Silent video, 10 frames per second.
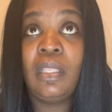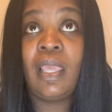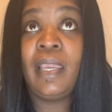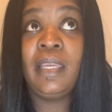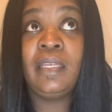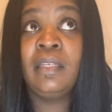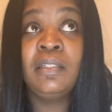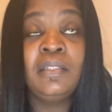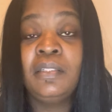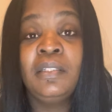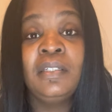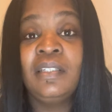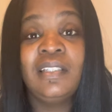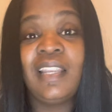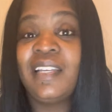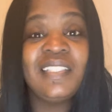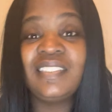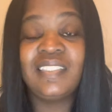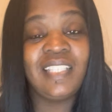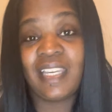like, like it's
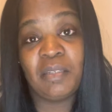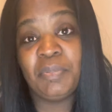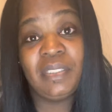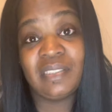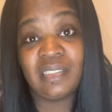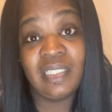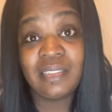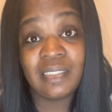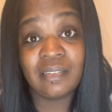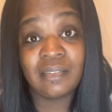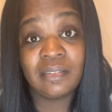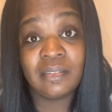like it means nothing.